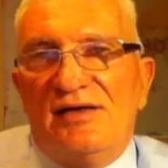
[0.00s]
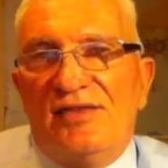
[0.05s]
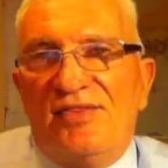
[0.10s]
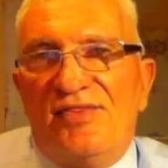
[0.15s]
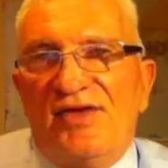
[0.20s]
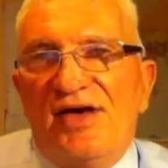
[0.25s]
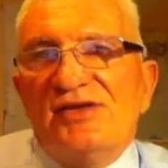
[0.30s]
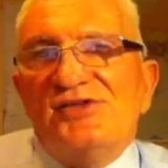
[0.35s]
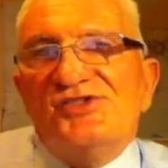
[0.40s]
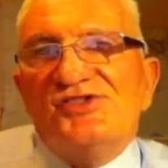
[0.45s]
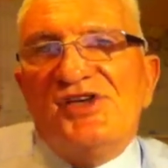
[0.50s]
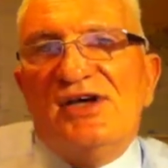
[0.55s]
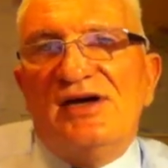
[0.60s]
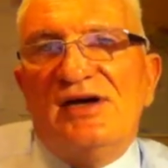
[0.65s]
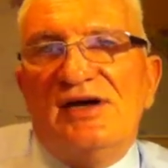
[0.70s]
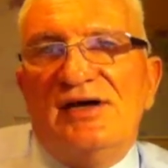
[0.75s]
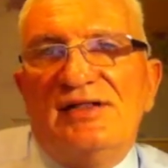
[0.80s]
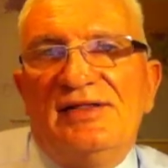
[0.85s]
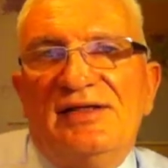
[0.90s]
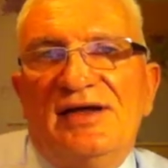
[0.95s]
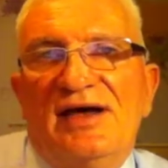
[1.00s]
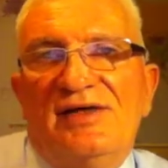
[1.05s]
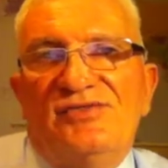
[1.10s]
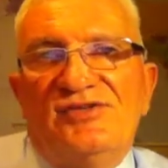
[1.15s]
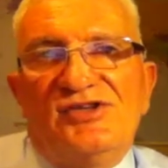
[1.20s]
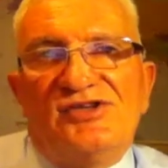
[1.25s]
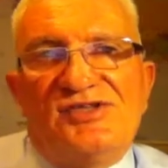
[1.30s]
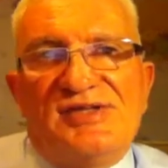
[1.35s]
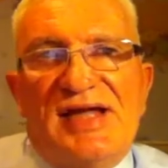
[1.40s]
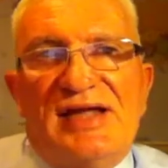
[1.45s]
Thus, an
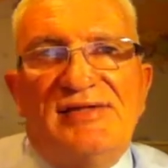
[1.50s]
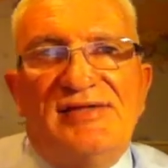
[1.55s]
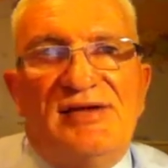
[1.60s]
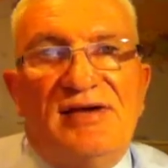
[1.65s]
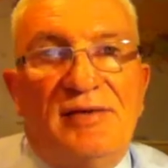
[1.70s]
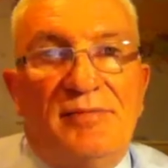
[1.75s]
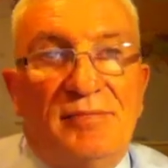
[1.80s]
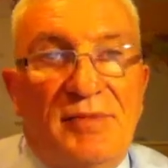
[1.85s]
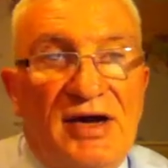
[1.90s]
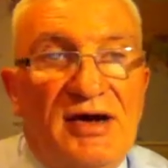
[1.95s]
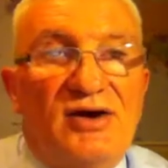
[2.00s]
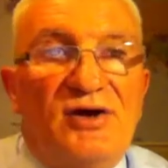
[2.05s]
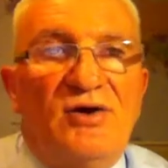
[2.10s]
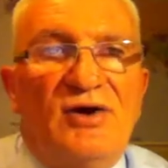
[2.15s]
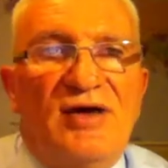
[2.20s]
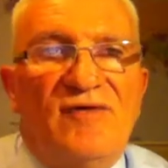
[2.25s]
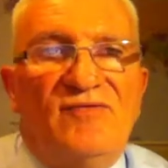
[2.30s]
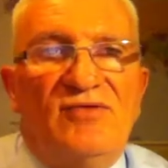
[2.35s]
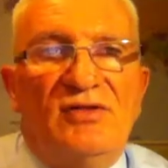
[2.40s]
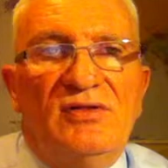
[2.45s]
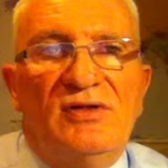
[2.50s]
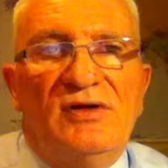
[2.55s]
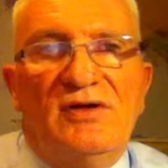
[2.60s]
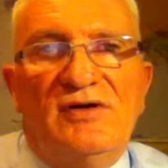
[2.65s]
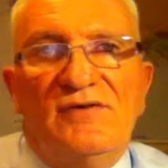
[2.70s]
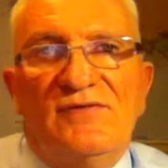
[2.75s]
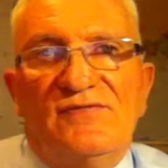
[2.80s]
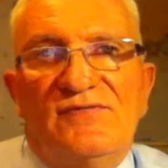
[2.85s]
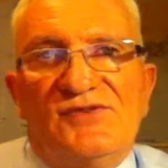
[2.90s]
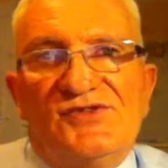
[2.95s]
understanding at micro level
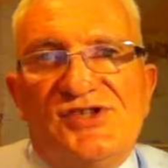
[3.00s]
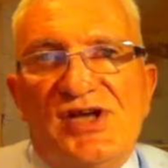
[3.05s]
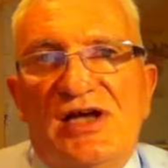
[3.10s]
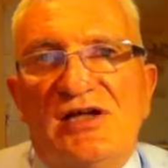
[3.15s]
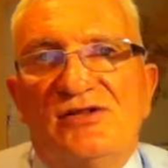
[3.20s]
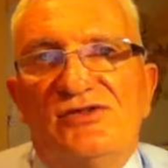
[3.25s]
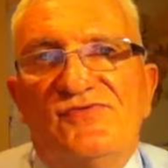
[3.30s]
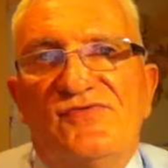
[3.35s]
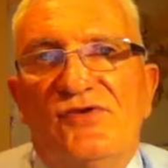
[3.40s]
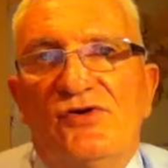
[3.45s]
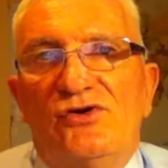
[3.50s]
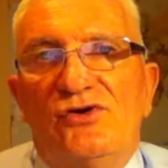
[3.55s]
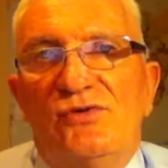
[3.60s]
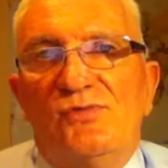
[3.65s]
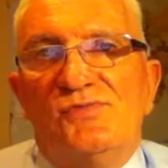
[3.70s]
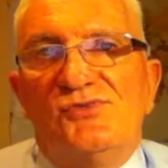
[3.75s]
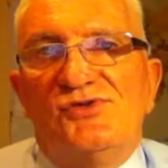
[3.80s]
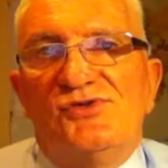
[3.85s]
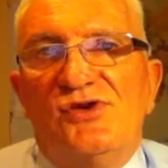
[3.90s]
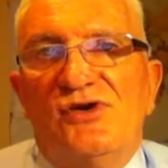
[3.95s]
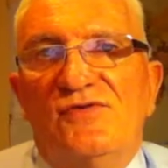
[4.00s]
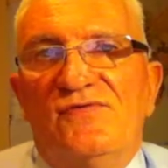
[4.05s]
of sales volumes,